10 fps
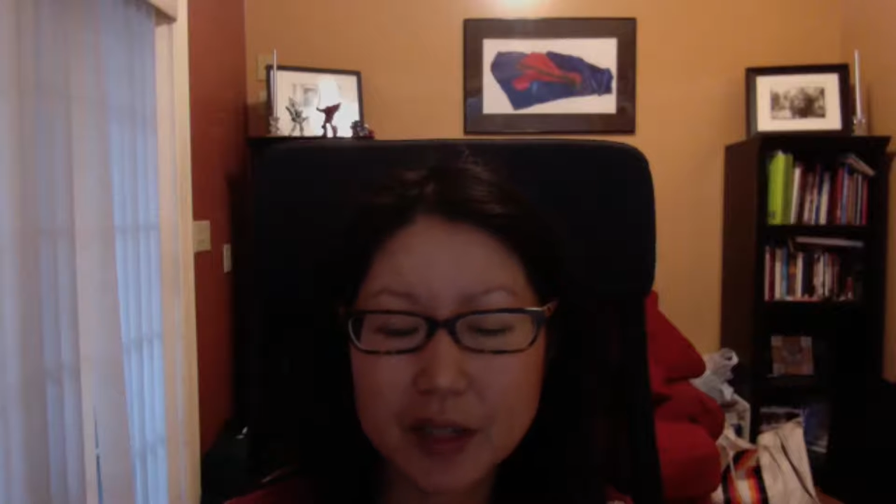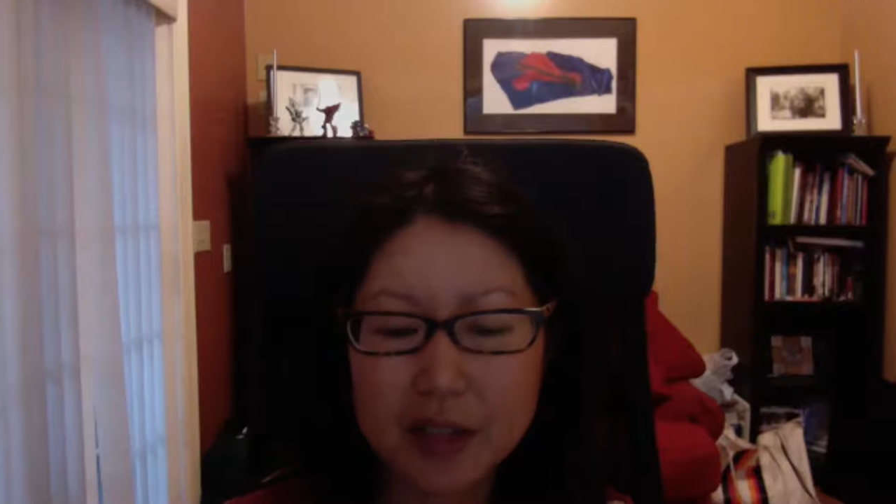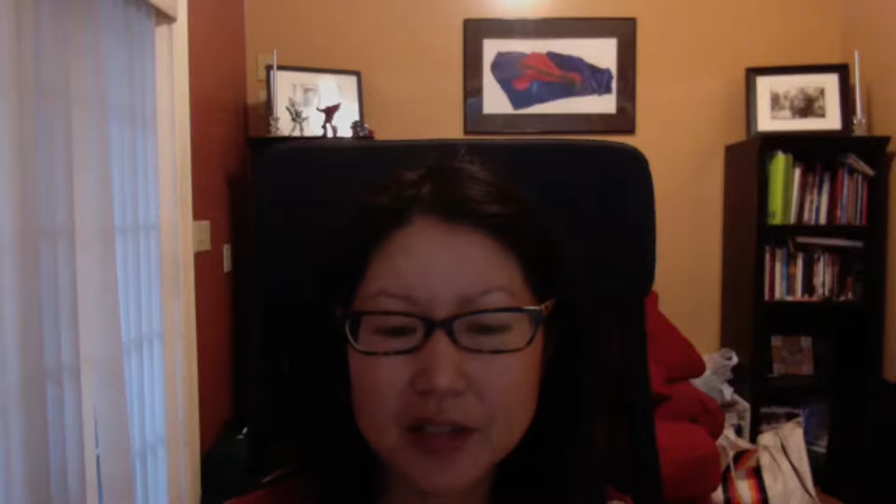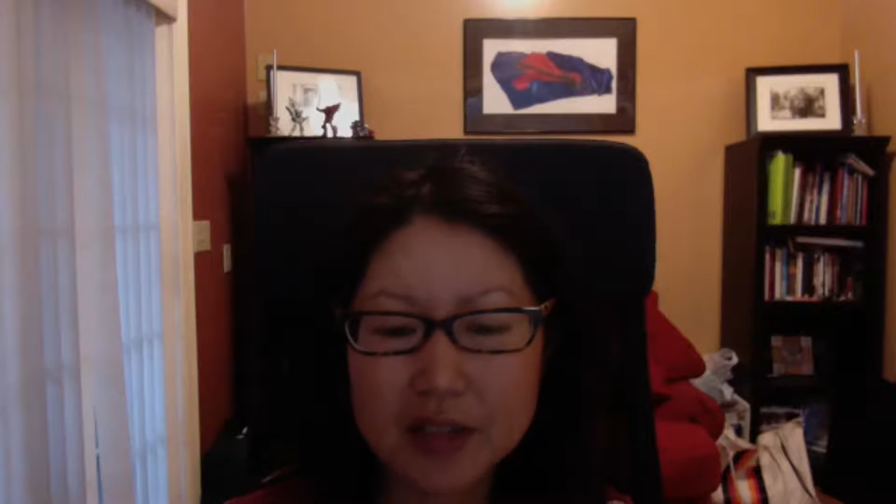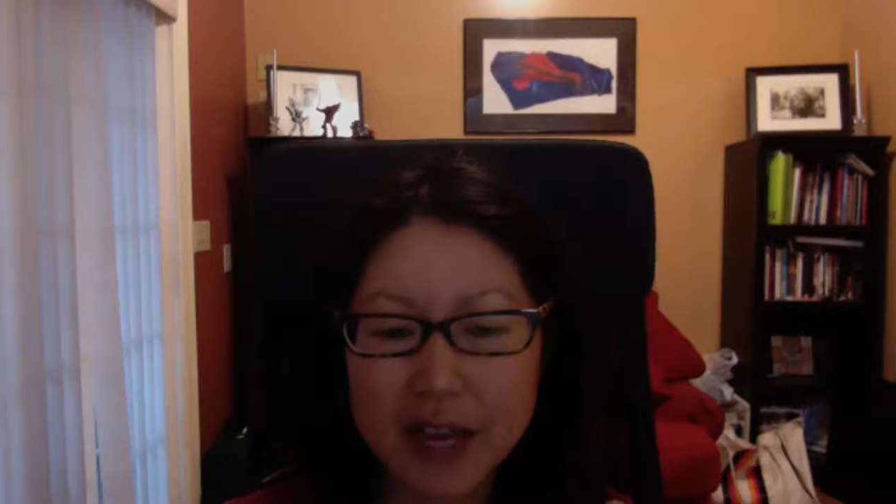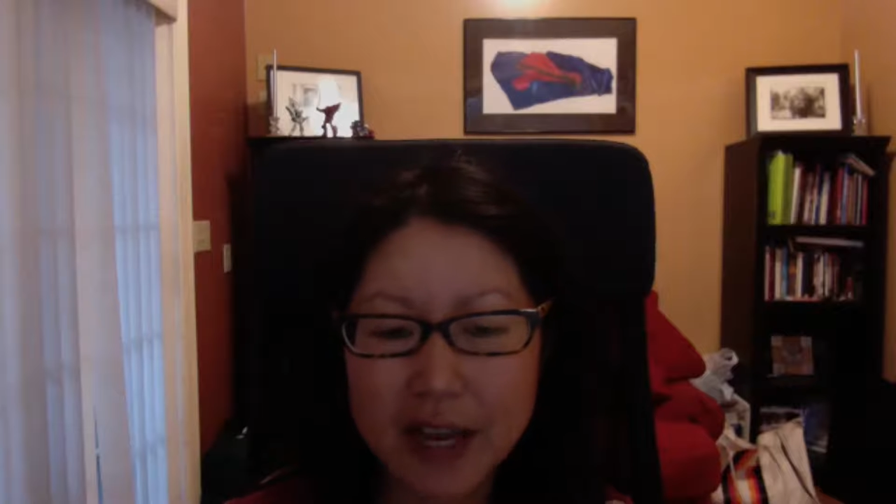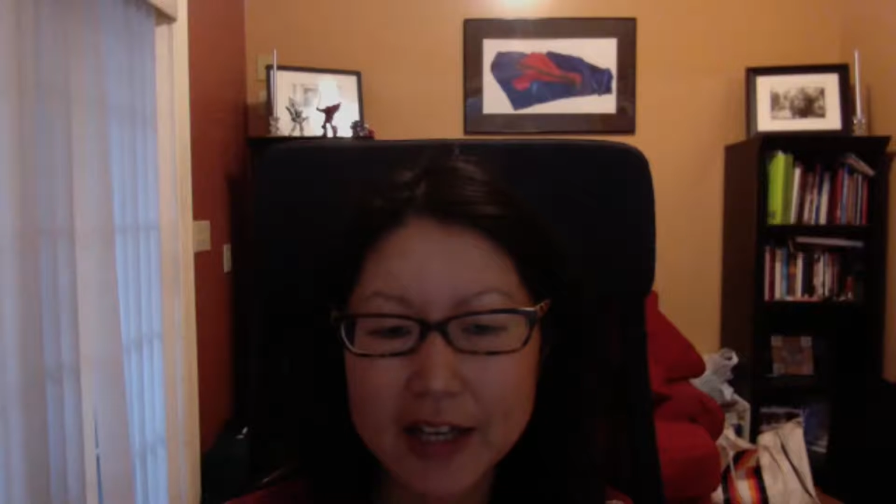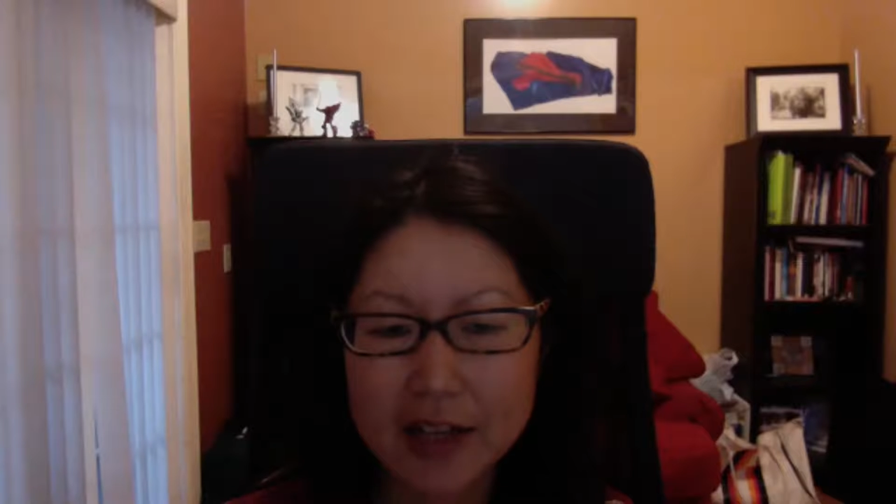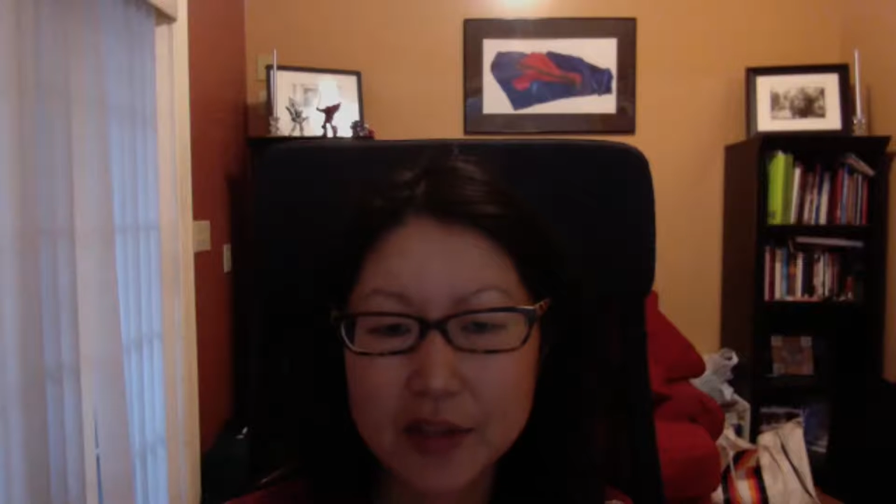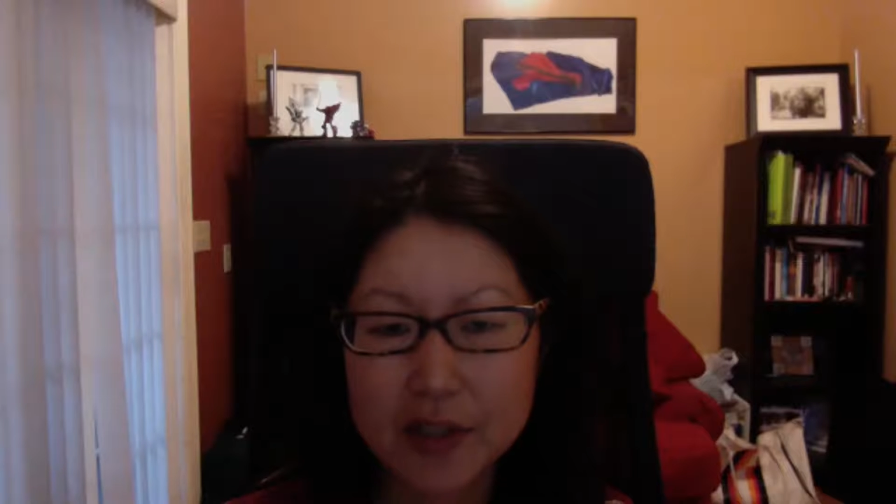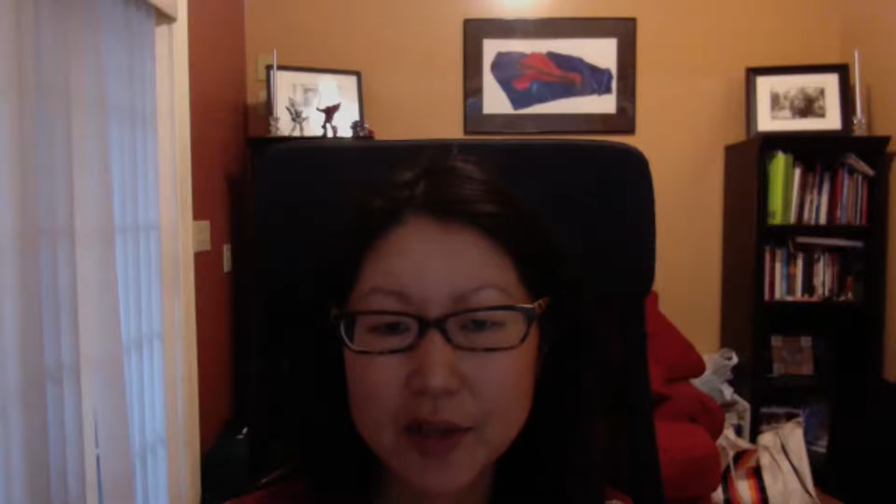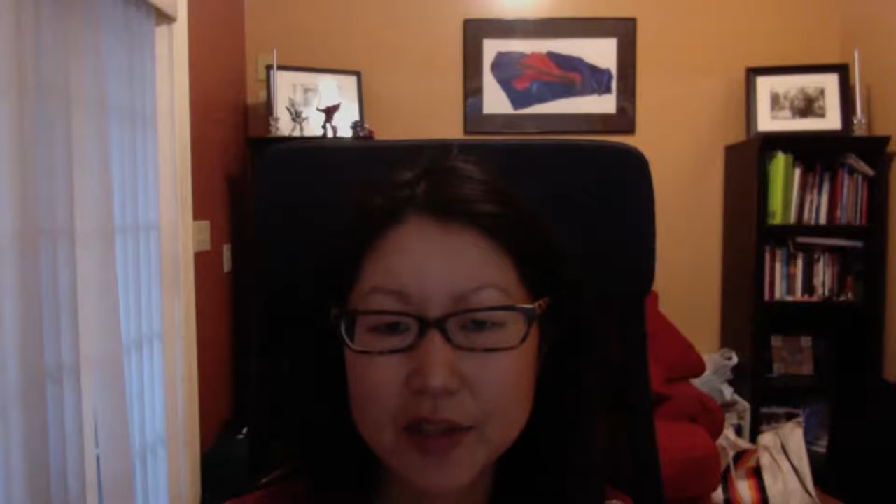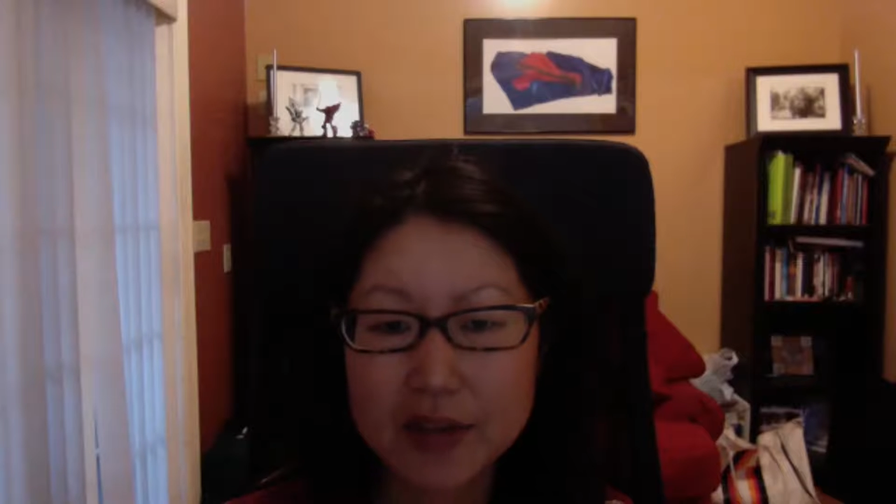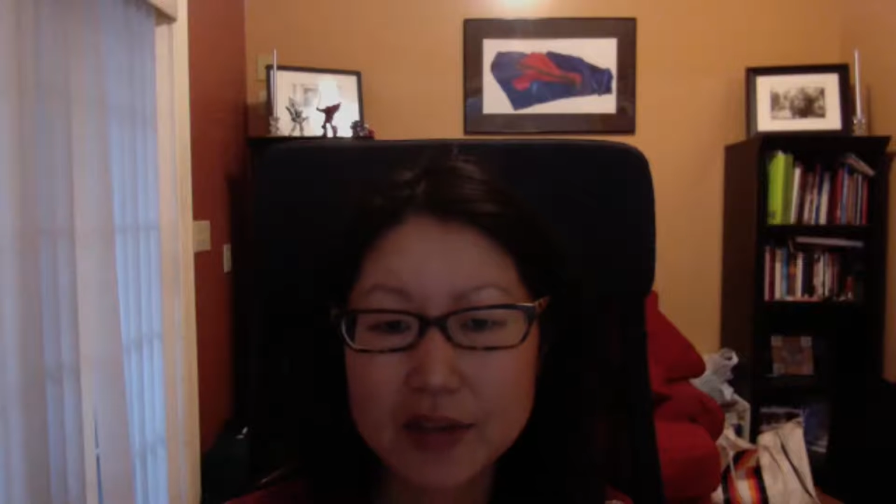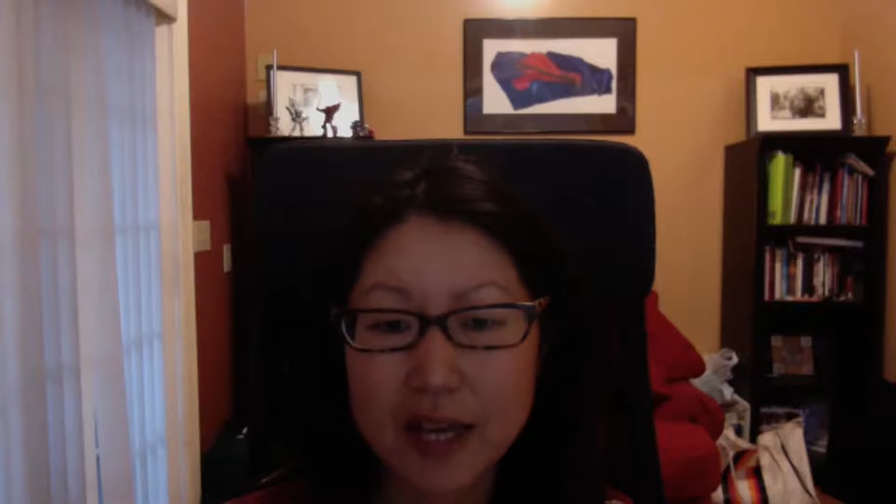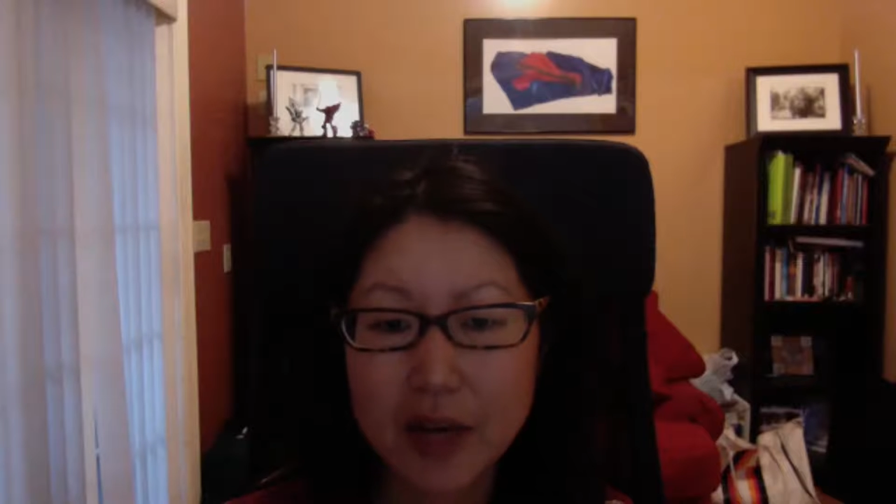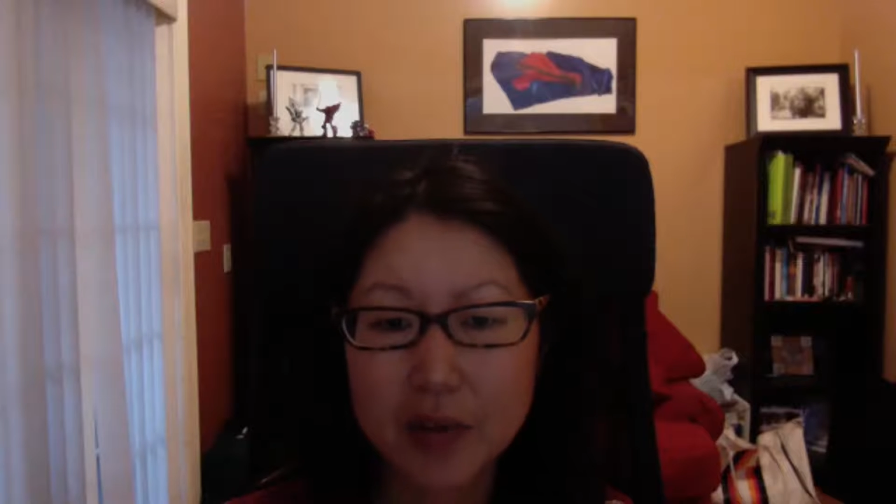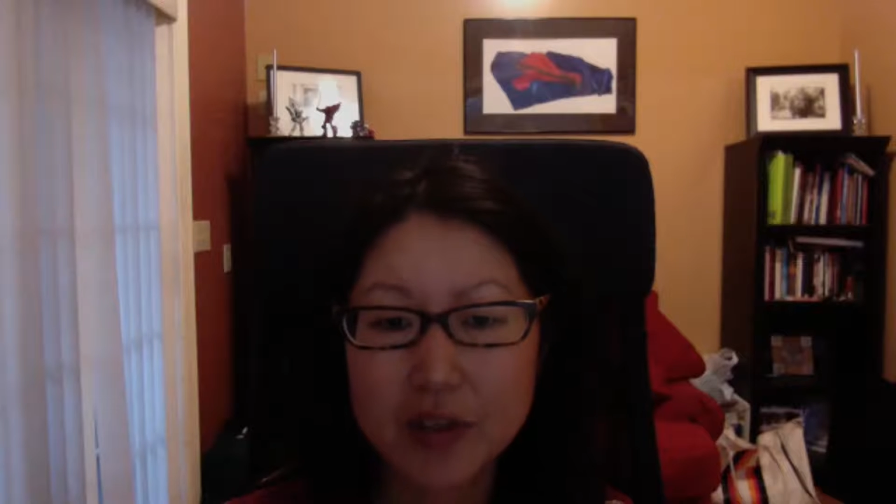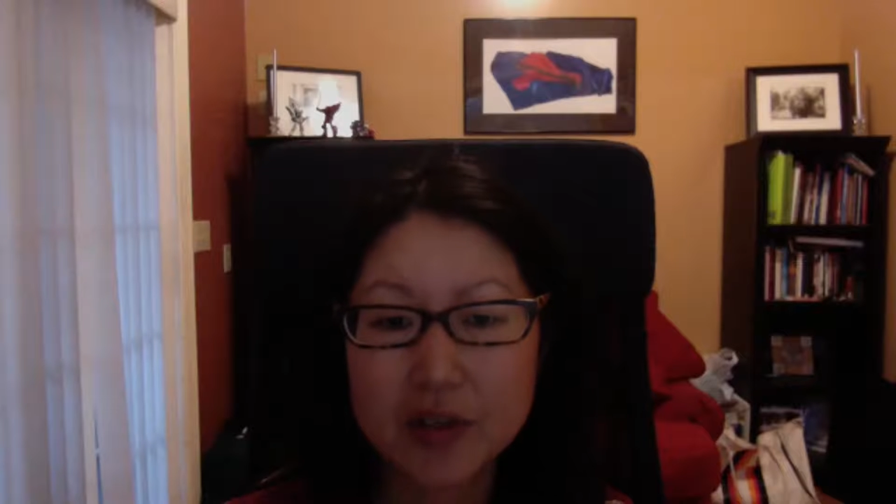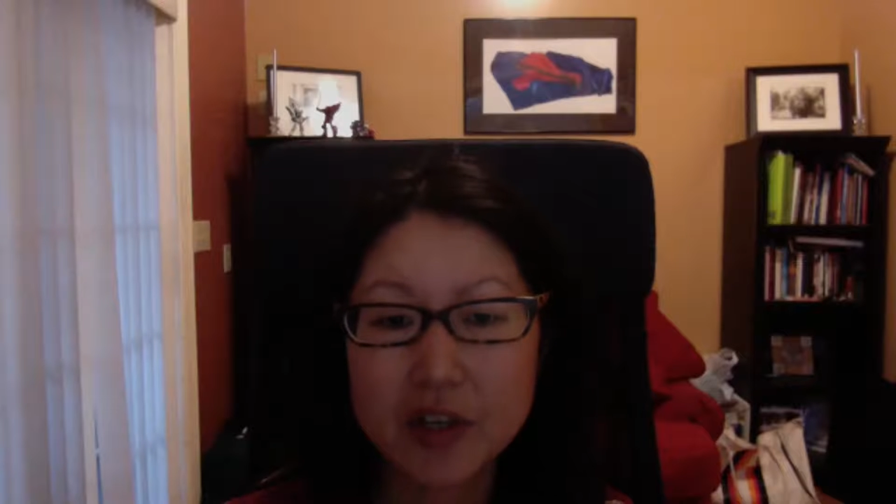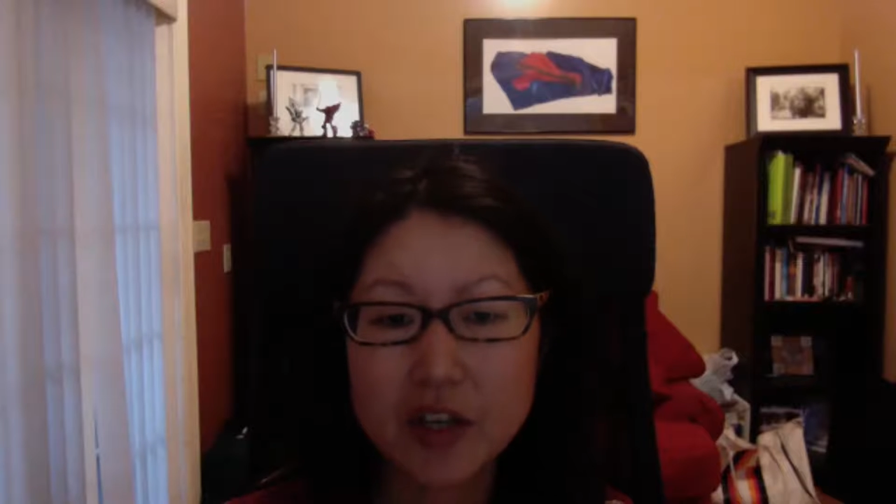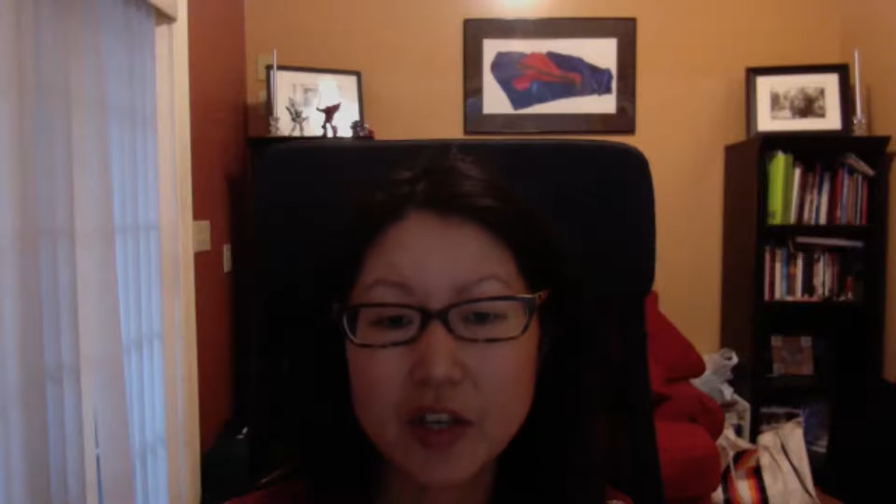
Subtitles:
design a responsive site was